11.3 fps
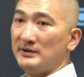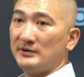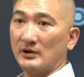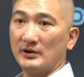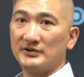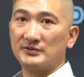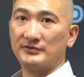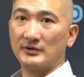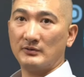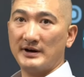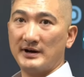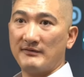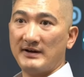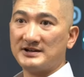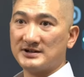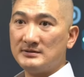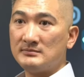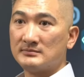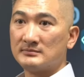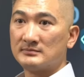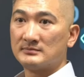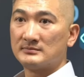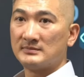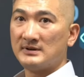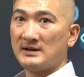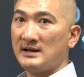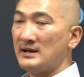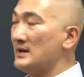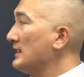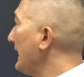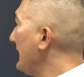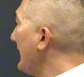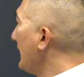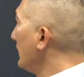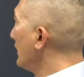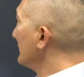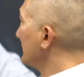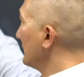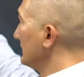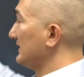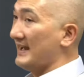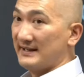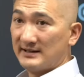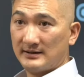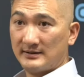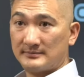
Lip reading: million for renovation? And how long is it going to take?